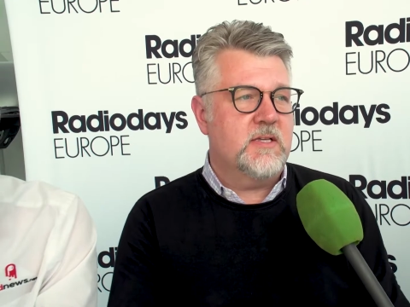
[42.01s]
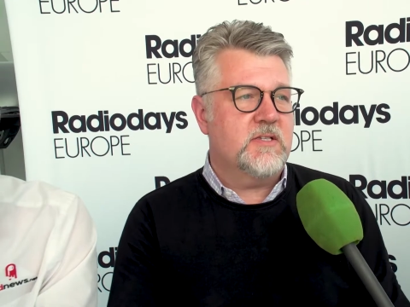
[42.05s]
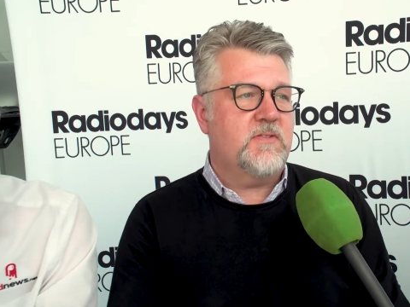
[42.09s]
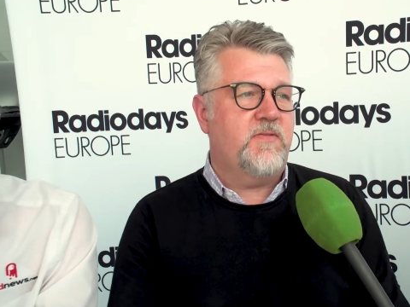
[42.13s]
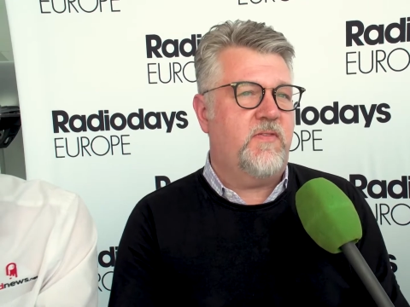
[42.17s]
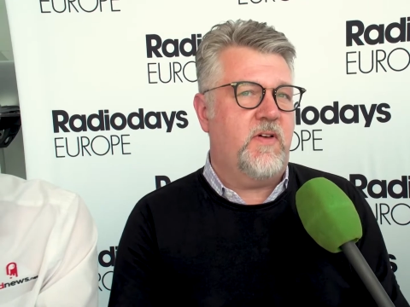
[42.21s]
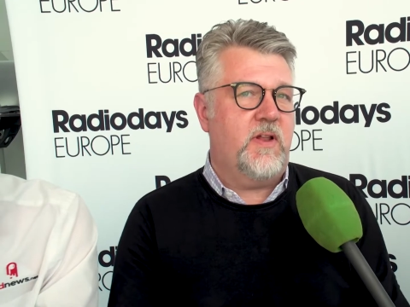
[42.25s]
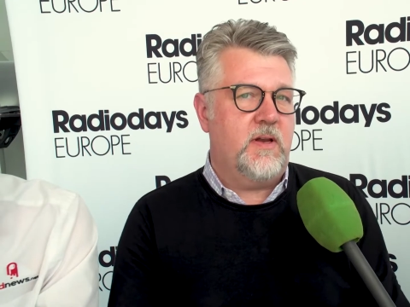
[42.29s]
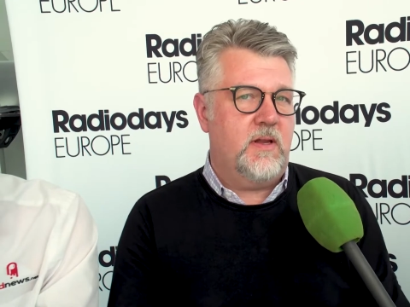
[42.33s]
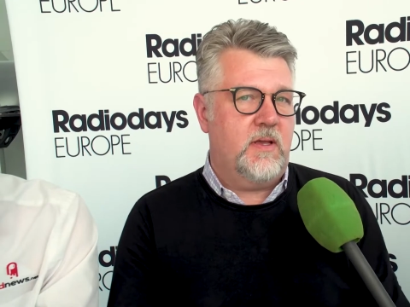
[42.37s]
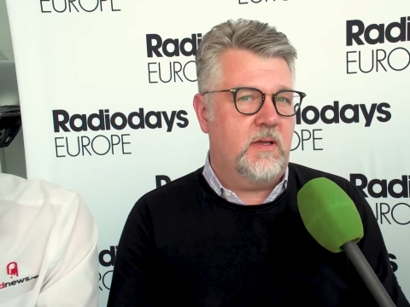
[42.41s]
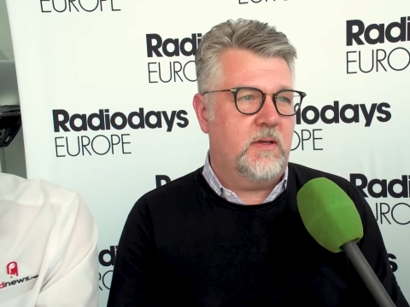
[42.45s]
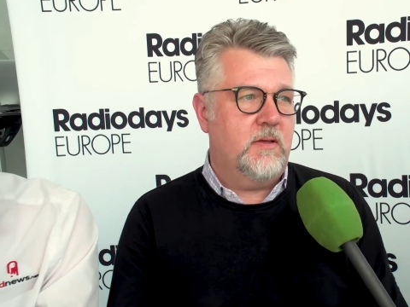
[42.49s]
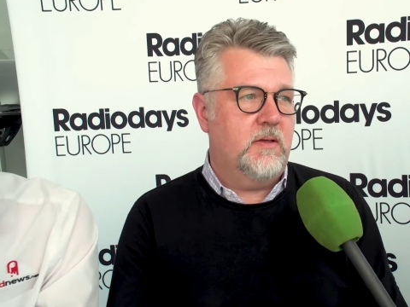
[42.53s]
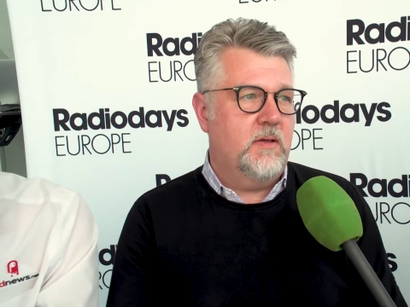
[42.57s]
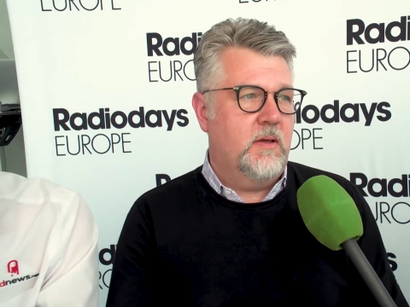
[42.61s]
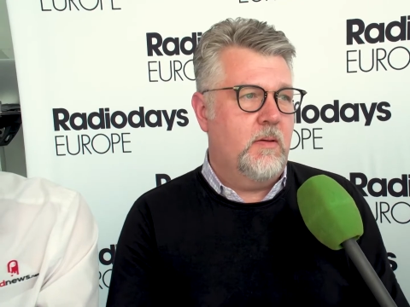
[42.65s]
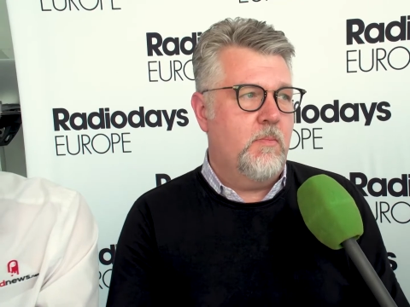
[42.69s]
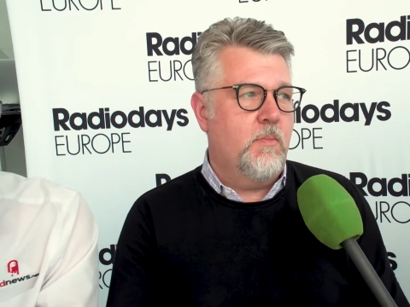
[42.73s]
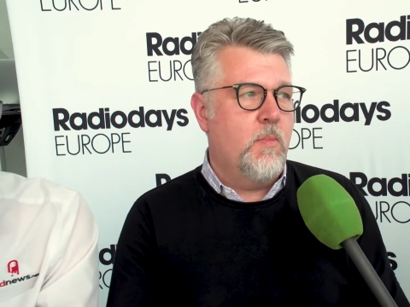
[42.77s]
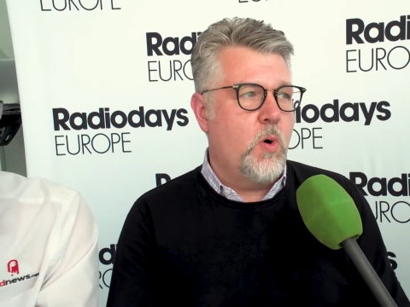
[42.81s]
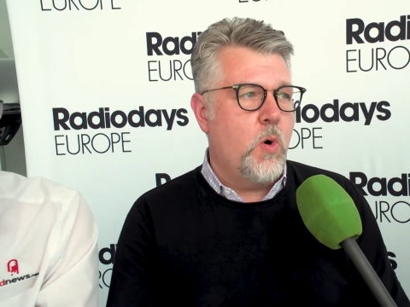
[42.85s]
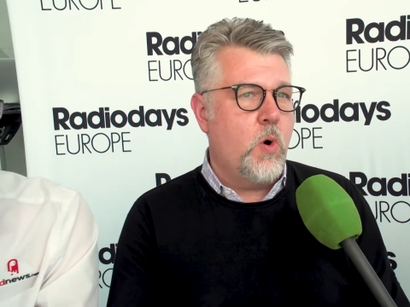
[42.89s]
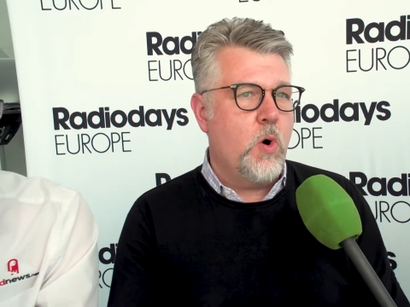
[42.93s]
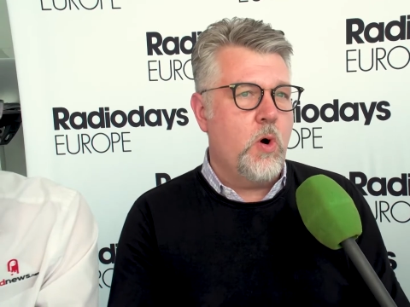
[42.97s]
is funding
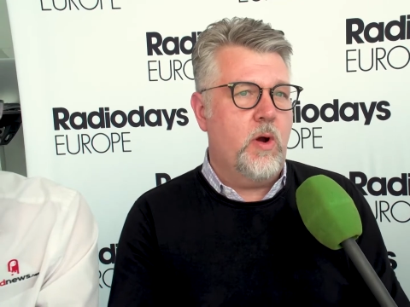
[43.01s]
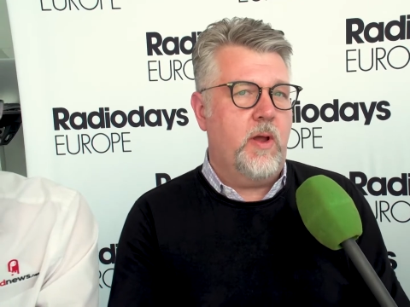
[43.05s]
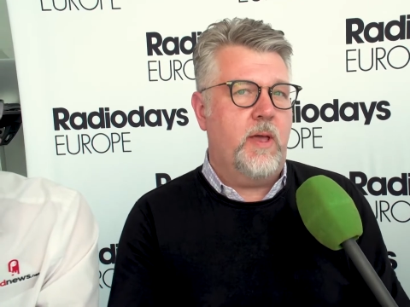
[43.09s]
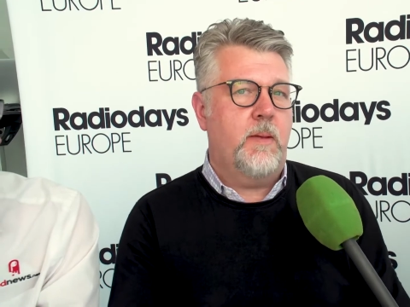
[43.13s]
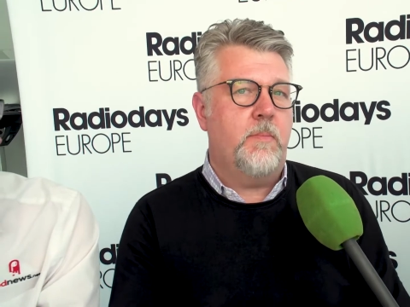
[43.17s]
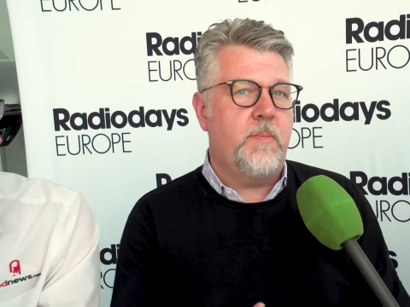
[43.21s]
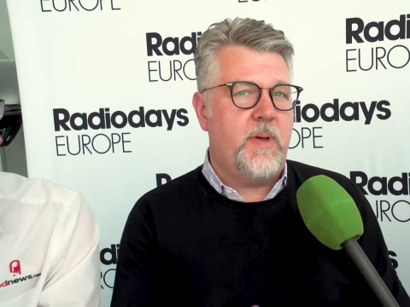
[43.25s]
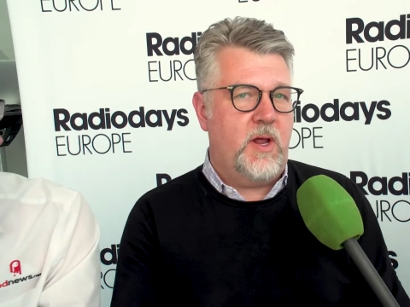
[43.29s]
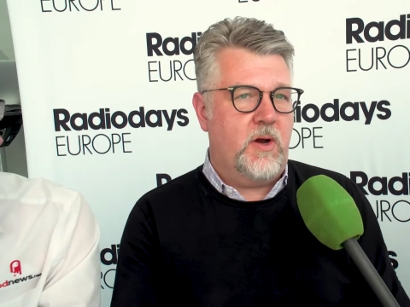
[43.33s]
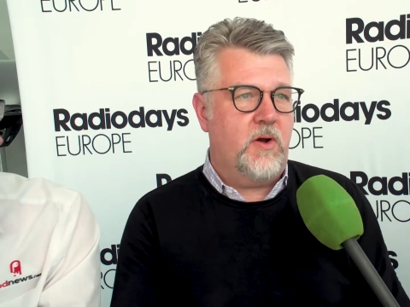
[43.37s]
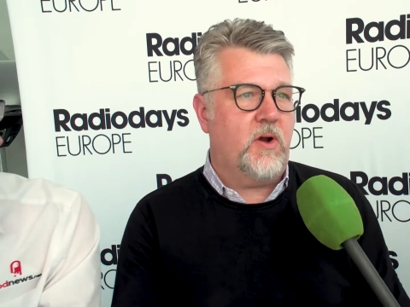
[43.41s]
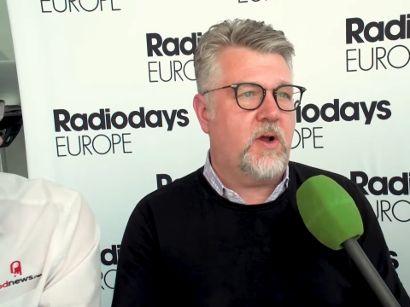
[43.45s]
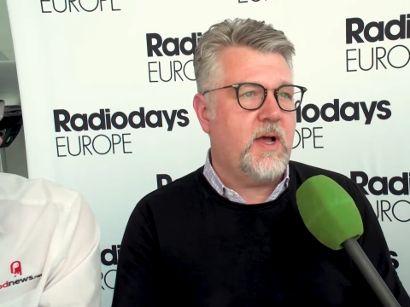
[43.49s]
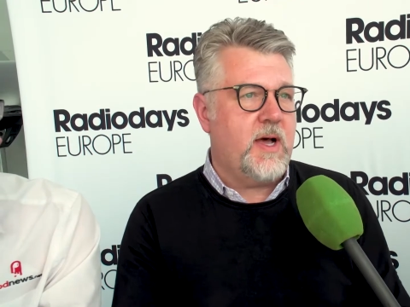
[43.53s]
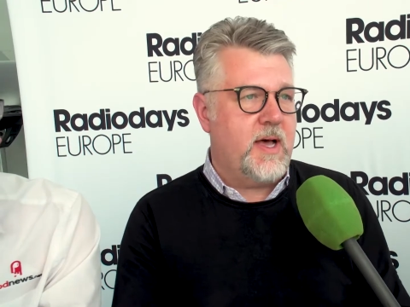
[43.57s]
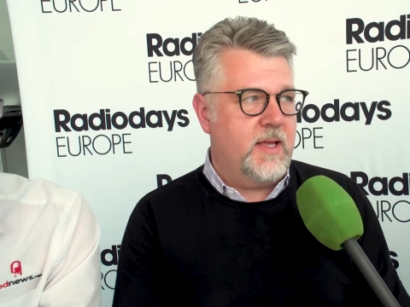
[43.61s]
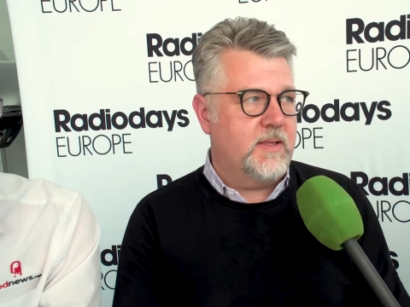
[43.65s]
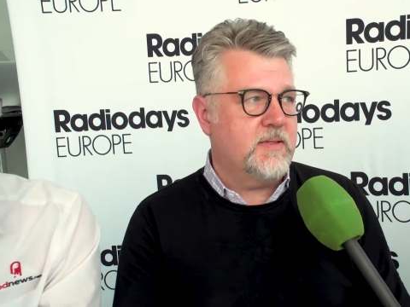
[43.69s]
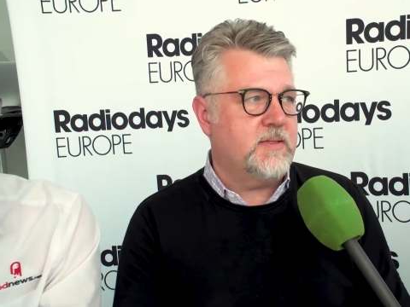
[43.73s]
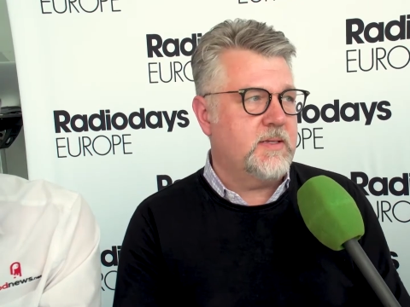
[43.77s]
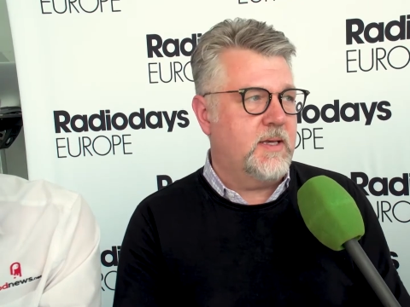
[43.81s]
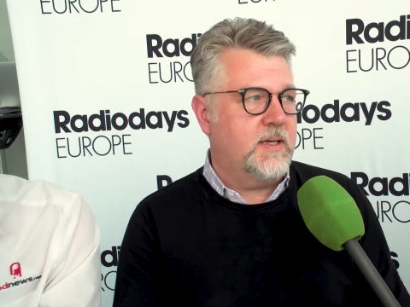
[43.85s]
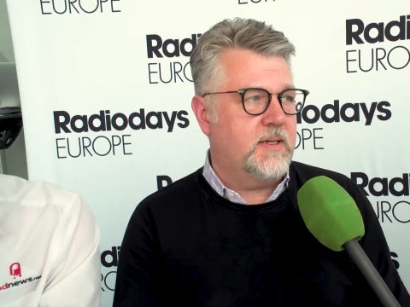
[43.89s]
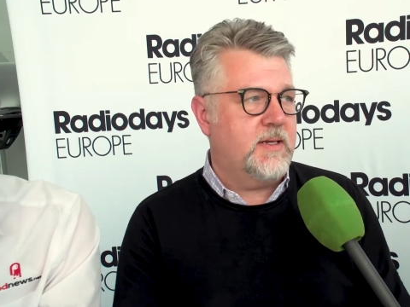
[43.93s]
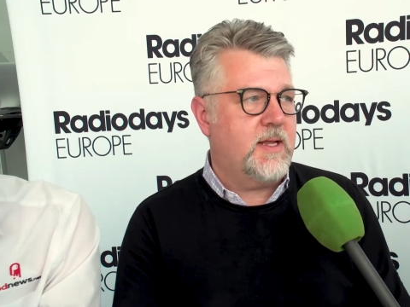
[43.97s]
more and better
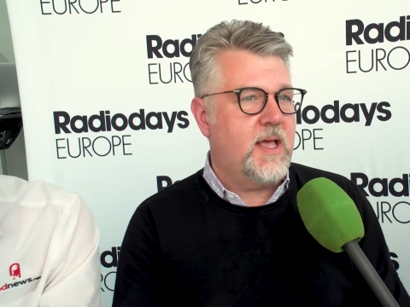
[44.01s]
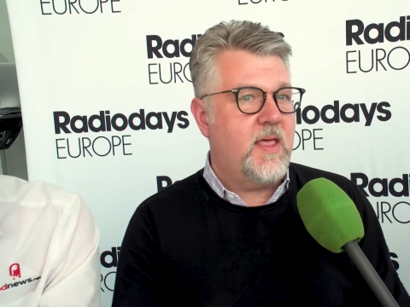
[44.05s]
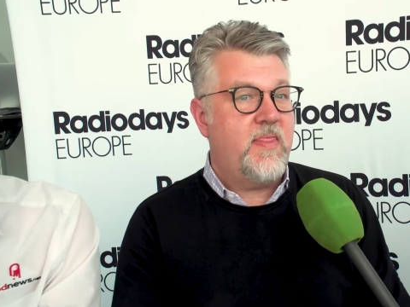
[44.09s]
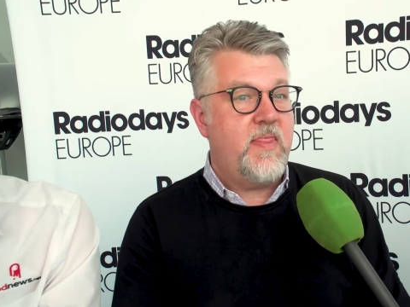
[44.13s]
content,